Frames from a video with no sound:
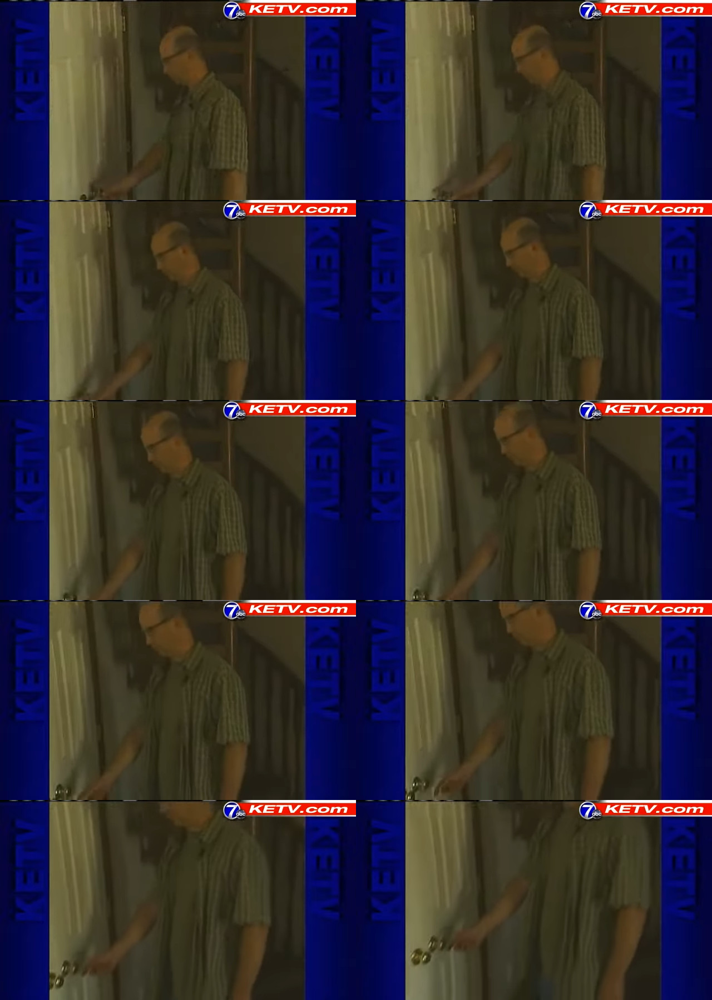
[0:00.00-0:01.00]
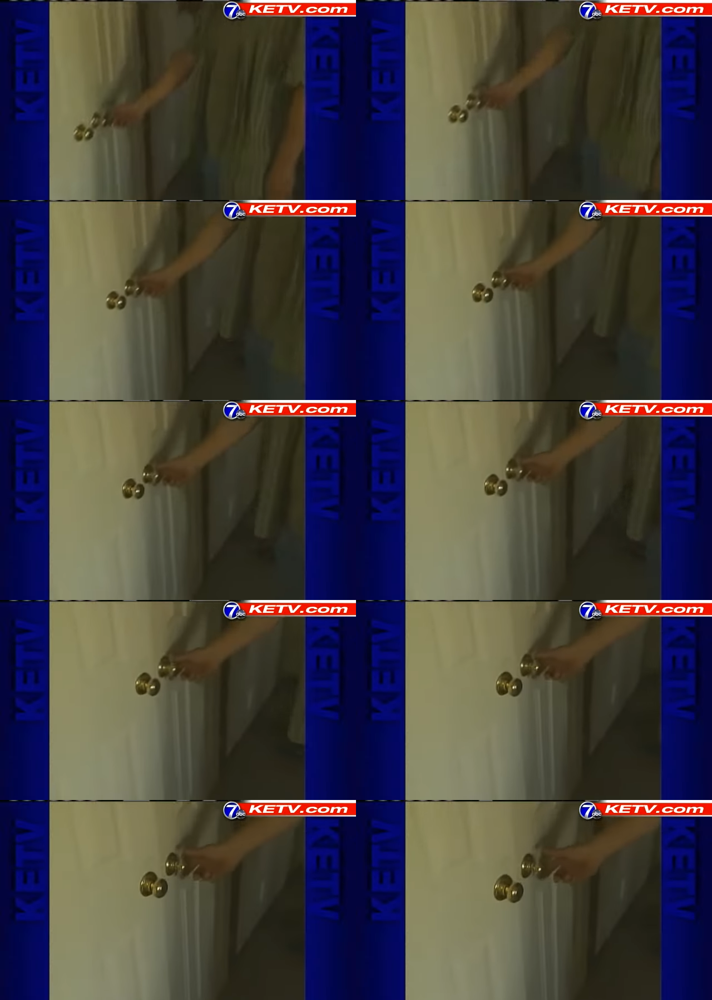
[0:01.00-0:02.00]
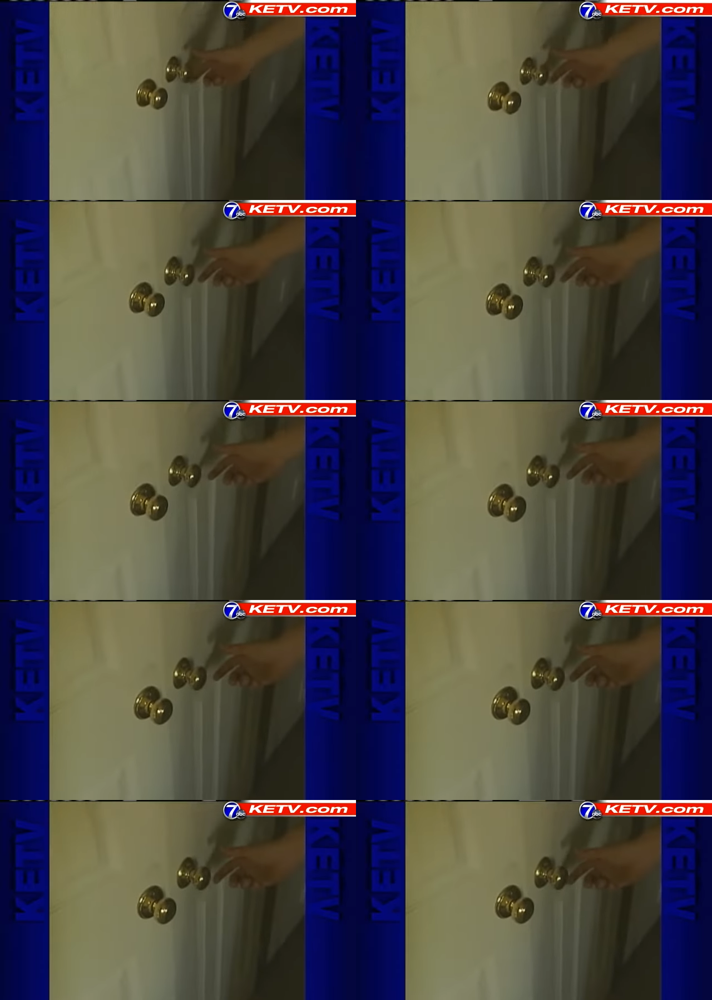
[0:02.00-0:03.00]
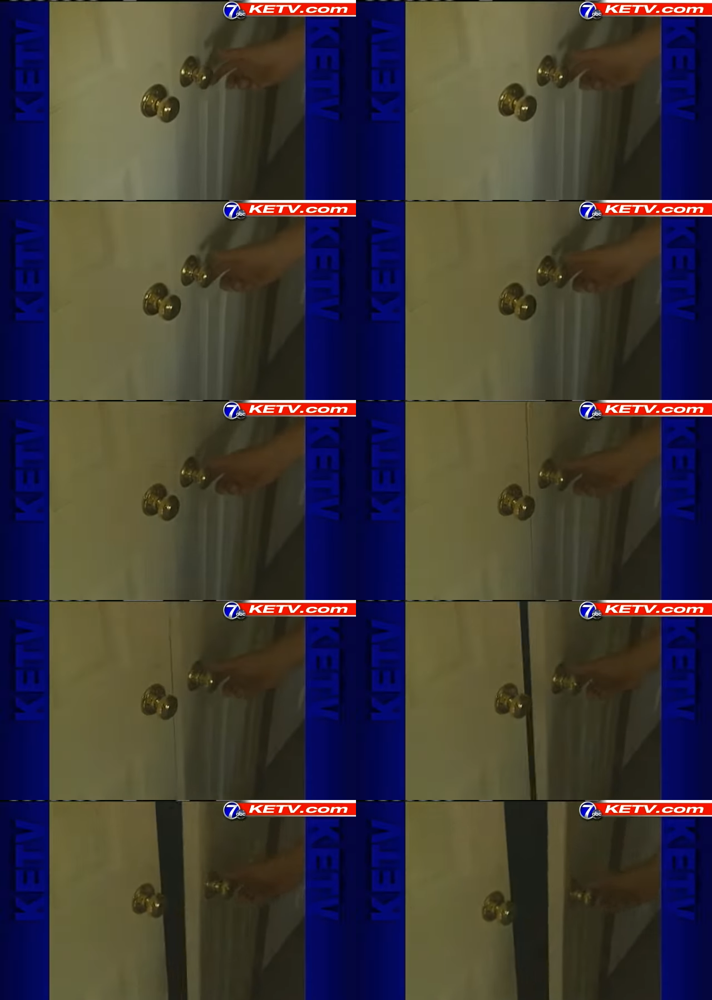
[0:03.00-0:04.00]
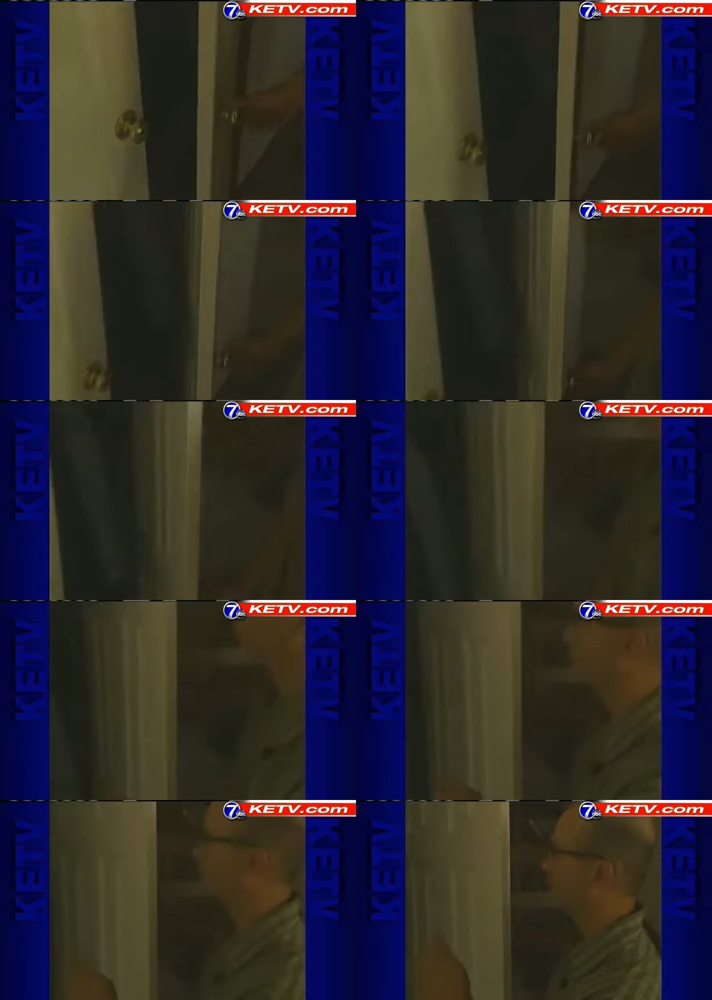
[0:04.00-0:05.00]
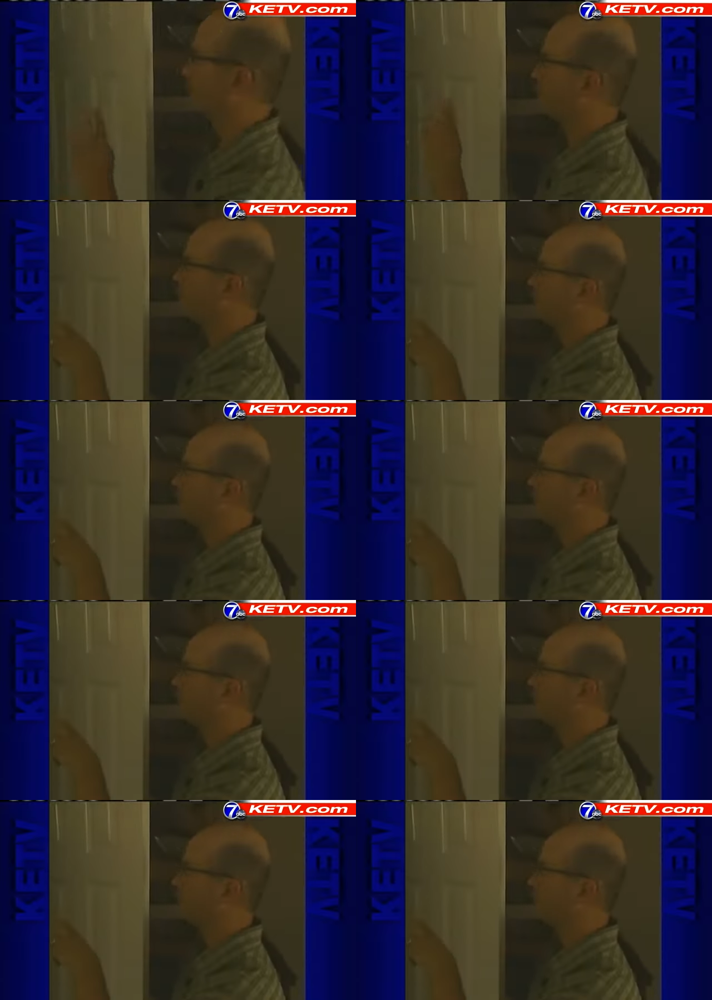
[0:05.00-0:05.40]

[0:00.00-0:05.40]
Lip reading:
Nobody's mouth can be seen.